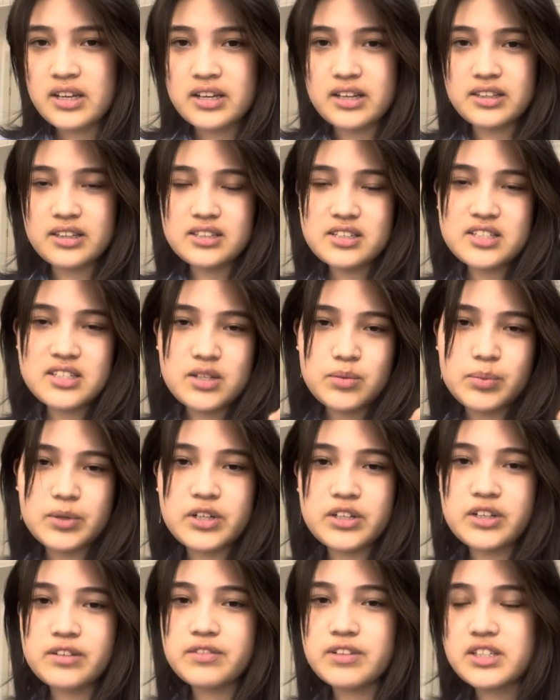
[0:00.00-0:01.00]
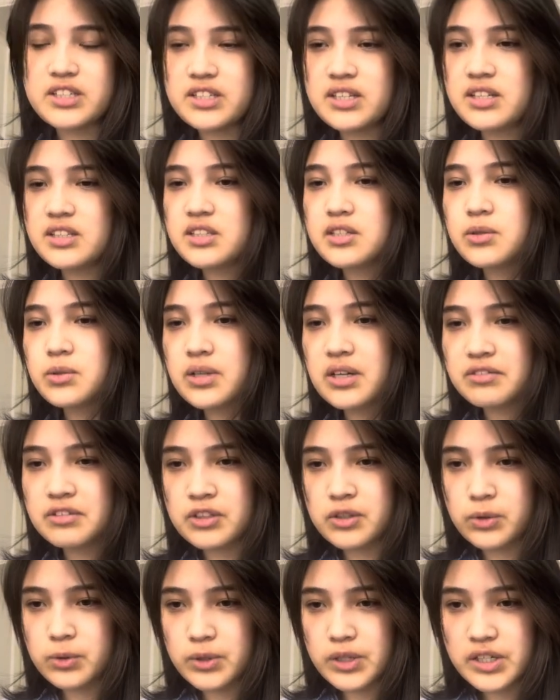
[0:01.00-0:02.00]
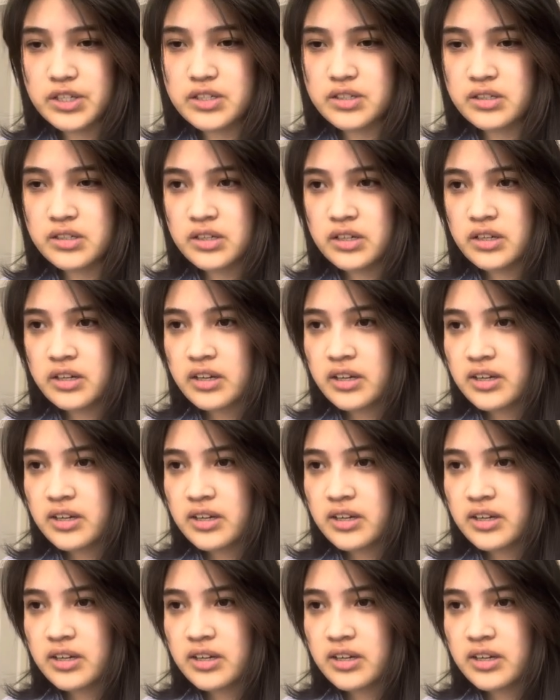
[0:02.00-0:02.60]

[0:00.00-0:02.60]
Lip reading: and this is a part of the C2 level course.